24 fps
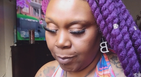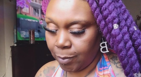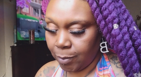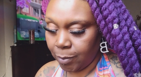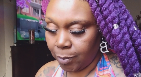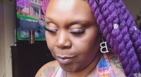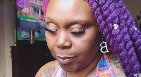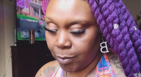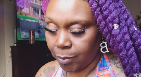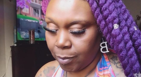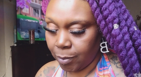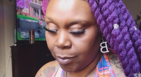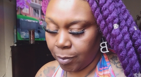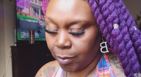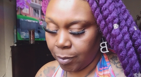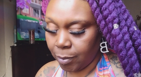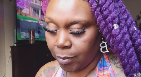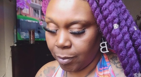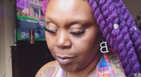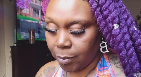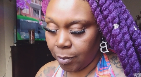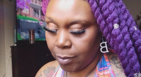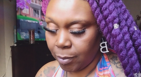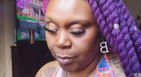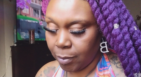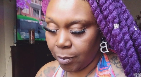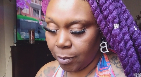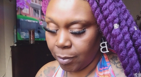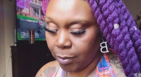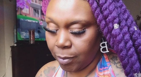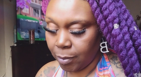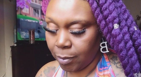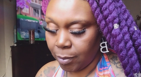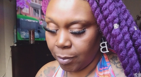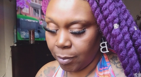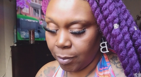
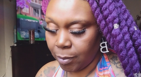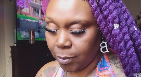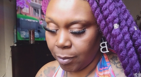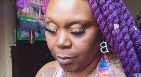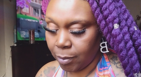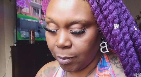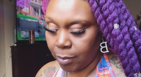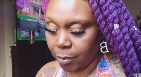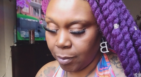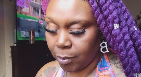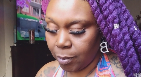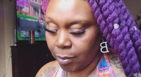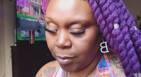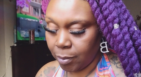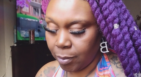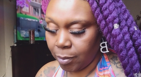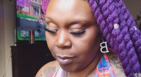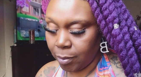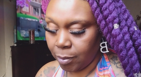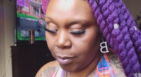Nobody speaks.